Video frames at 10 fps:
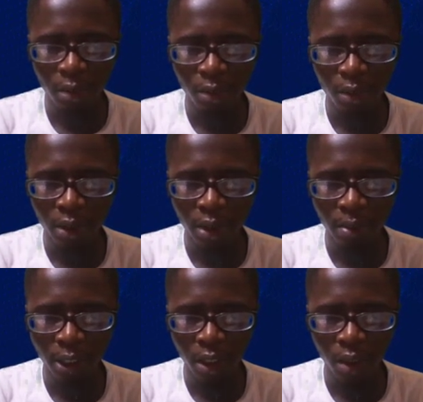
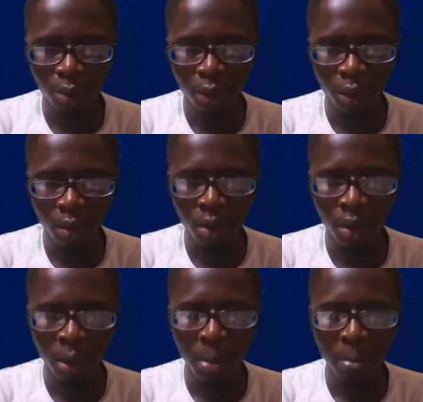supported by option
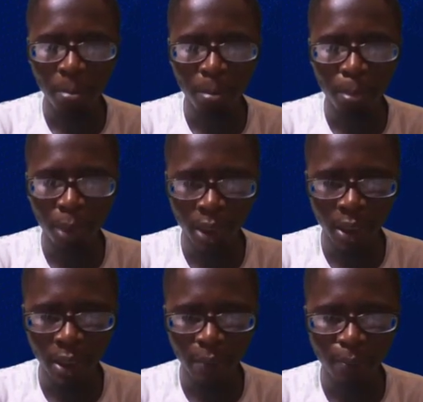
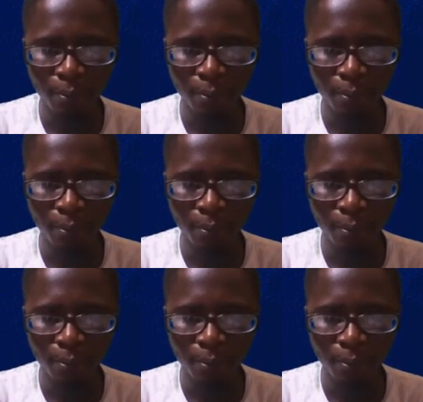B.